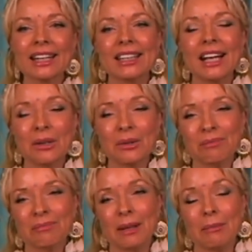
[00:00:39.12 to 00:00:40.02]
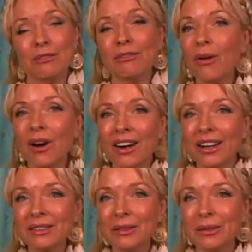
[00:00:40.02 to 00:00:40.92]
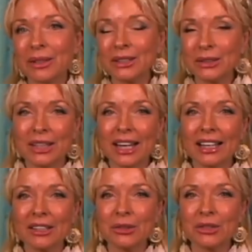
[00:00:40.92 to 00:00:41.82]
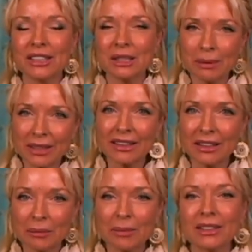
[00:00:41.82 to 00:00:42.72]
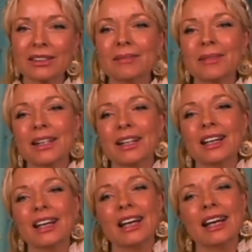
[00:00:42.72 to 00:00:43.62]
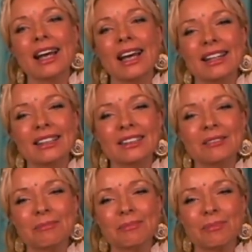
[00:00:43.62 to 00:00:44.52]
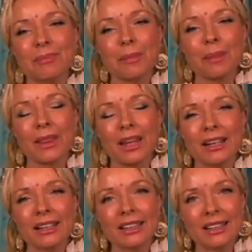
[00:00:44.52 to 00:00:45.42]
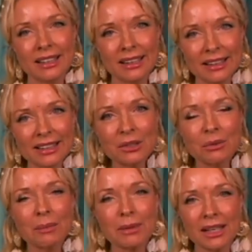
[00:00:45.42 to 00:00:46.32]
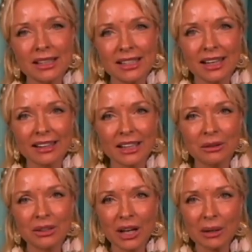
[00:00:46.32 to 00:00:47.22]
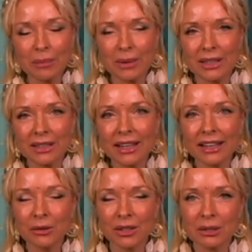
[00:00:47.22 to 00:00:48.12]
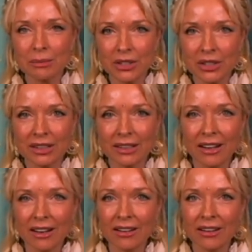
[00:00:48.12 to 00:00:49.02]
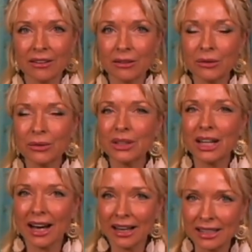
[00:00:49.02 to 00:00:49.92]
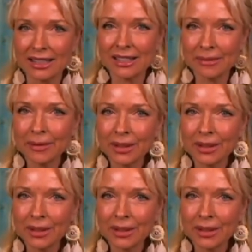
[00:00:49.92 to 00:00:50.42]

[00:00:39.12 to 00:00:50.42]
Now, and before we do that, I usually speak a little bit. And this web satsang, there will not be a transmission through the eyes,